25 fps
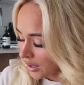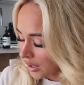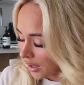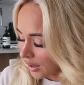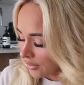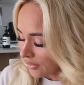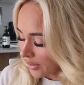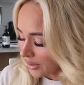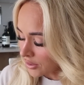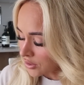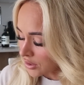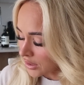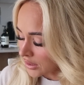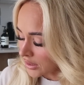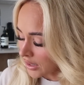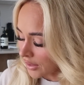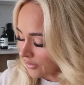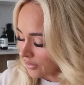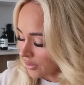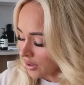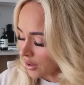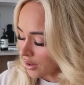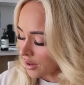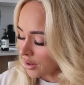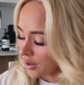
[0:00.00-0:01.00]
I've actually
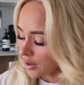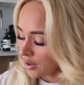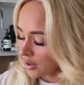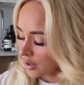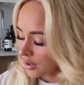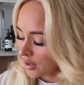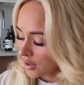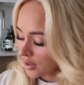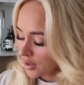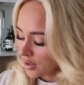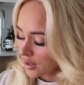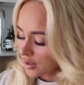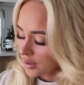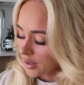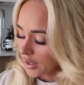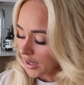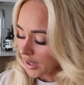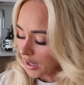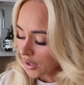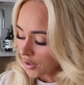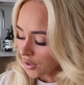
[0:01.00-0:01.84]
never, like,